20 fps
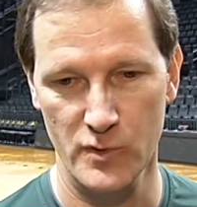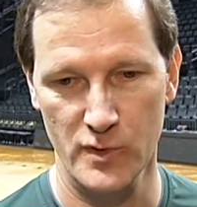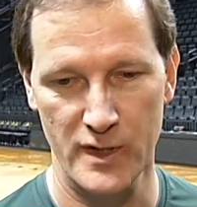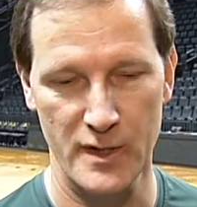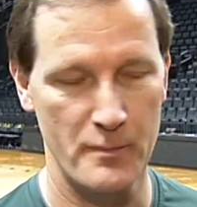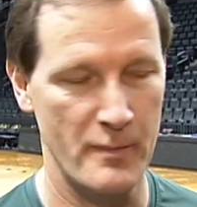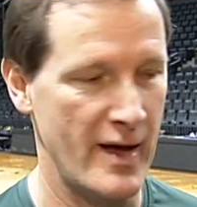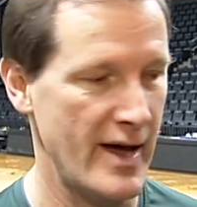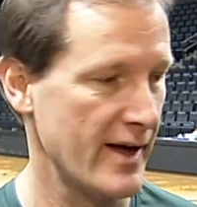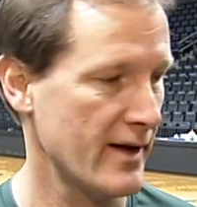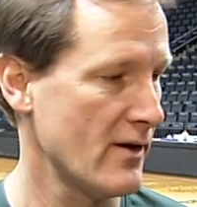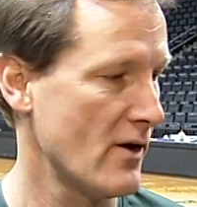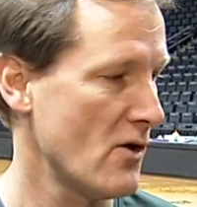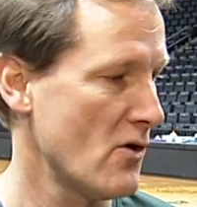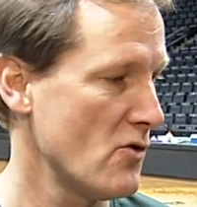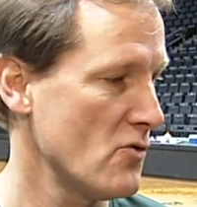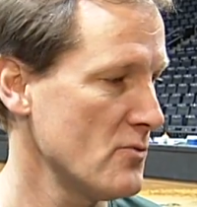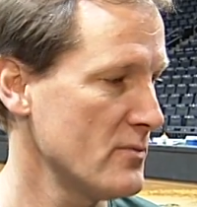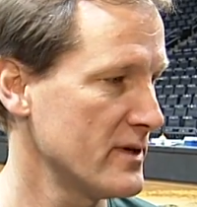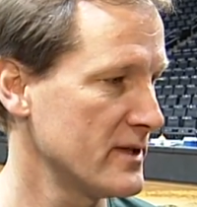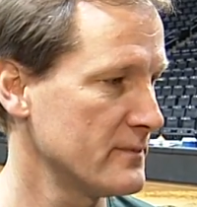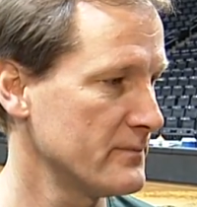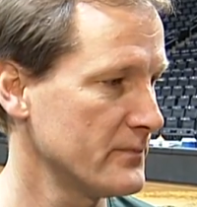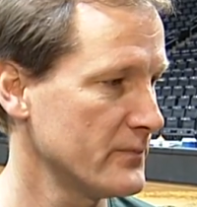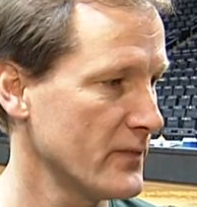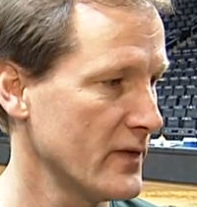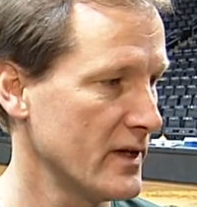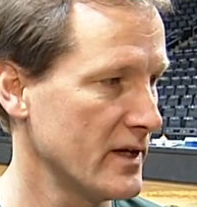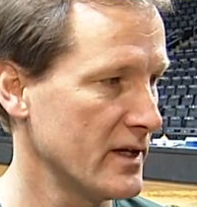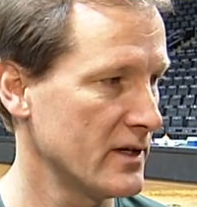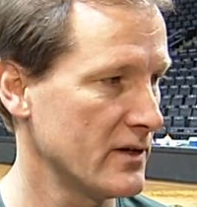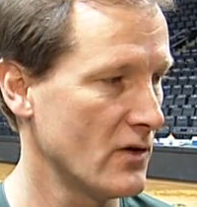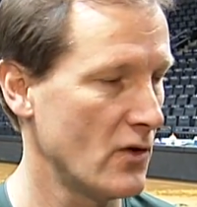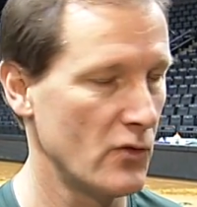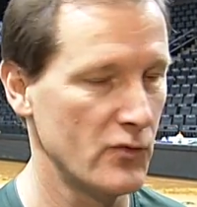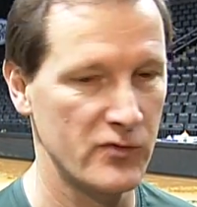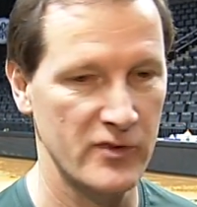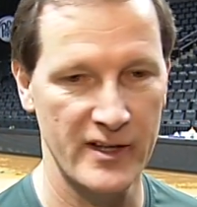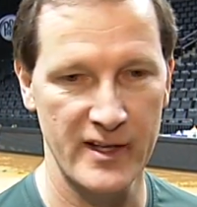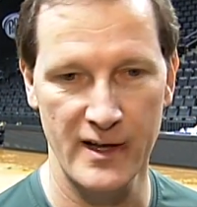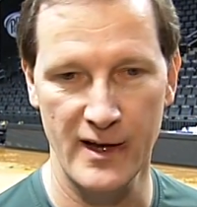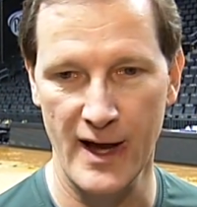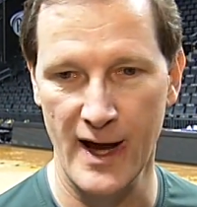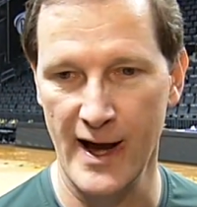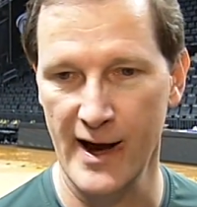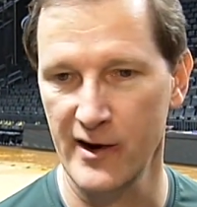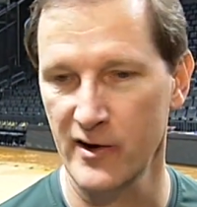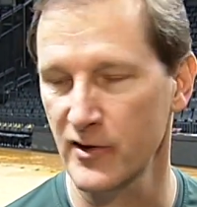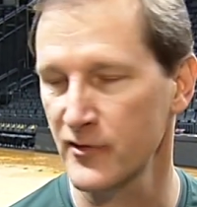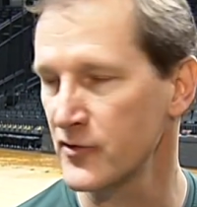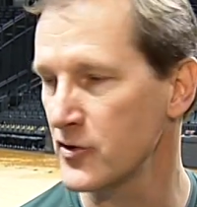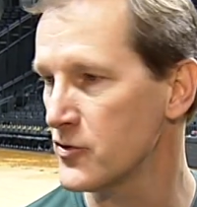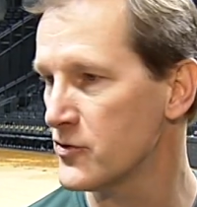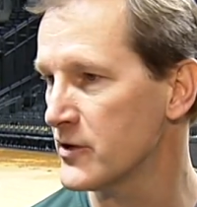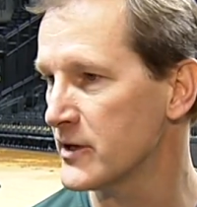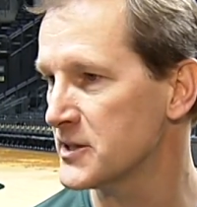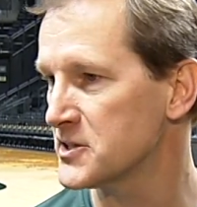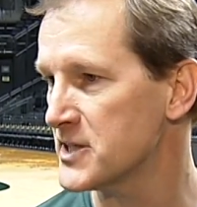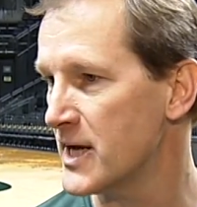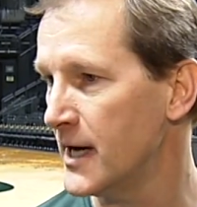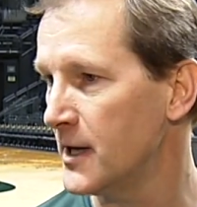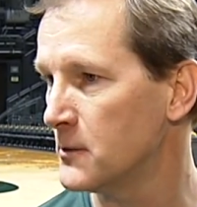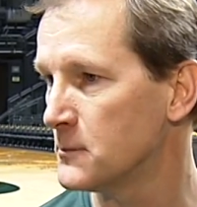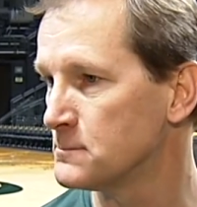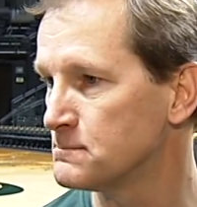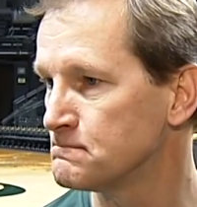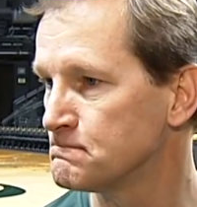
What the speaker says: Get back home and hopefully iron a few things out.